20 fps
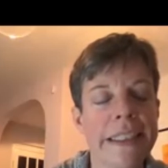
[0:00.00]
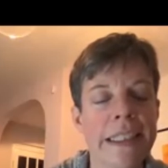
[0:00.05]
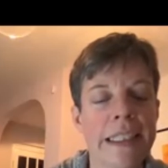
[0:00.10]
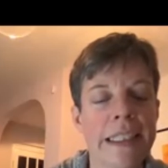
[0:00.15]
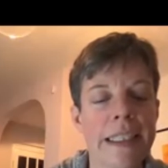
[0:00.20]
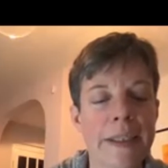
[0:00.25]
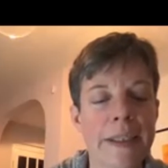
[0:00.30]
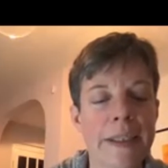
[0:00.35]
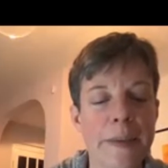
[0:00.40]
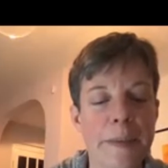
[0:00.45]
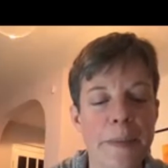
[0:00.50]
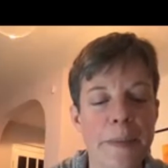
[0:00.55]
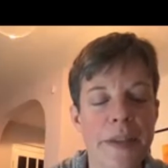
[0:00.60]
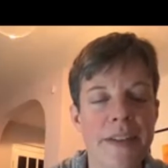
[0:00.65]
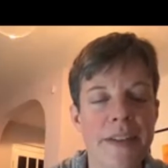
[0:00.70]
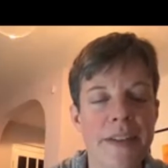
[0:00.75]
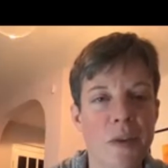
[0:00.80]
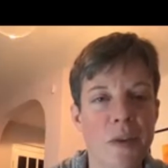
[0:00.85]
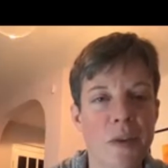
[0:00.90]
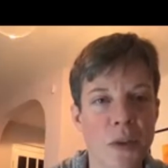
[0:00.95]
Um,
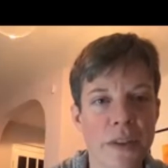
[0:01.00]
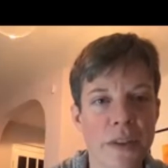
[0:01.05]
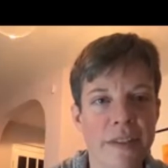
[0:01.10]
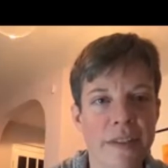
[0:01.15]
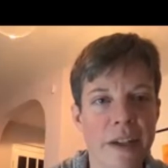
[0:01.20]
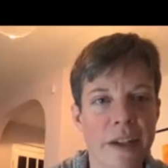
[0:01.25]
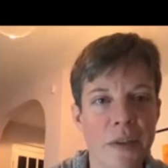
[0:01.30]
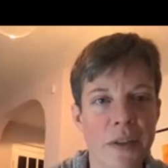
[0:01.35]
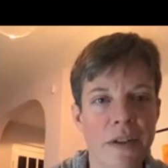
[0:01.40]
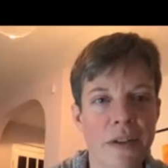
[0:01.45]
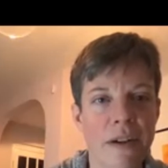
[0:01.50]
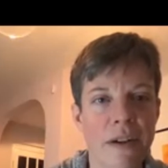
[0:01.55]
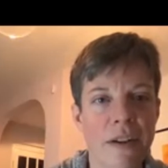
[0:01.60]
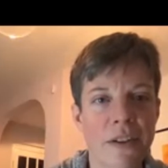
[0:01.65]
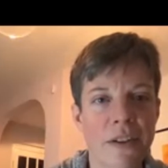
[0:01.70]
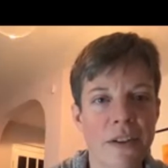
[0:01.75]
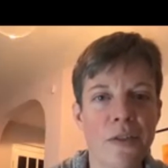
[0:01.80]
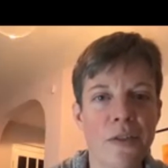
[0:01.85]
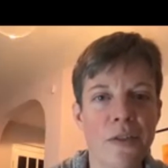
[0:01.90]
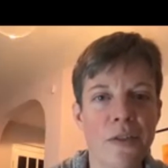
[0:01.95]
that's a north south
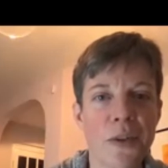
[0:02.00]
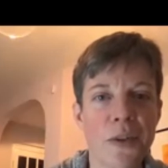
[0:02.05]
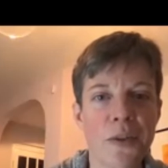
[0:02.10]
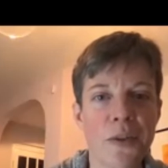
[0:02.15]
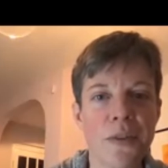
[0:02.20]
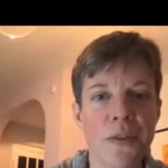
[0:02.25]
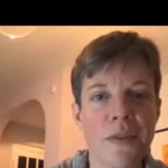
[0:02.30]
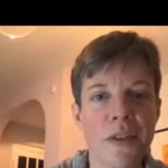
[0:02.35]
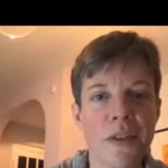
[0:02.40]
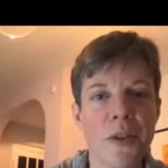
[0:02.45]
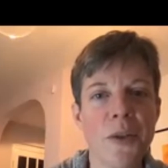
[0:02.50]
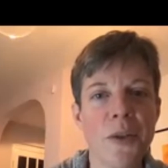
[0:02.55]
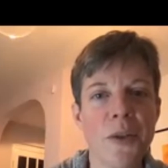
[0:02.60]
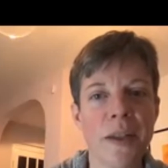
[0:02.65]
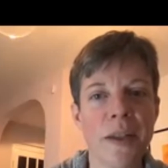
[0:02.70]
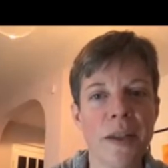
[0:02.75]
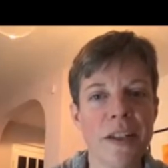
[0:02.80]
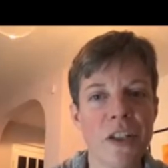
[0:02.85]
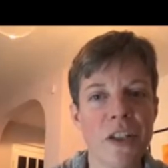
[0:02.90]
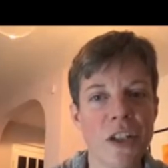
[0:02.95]
across for those of you who
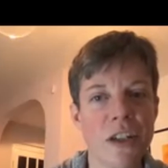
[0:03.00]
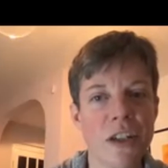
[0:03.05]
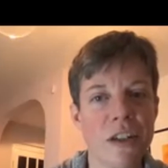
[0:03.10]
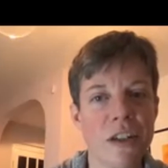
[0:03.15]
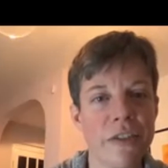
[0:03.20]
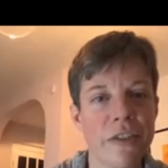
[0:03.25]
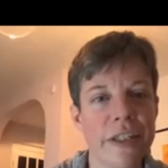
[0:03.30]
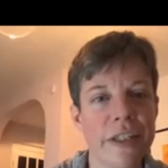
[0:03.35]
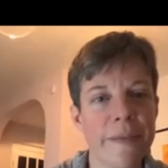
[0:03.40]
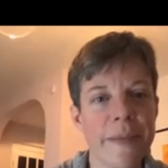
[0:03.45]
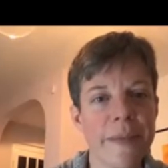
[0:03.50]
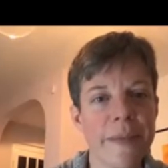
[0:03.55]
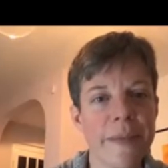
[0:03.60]
like geography.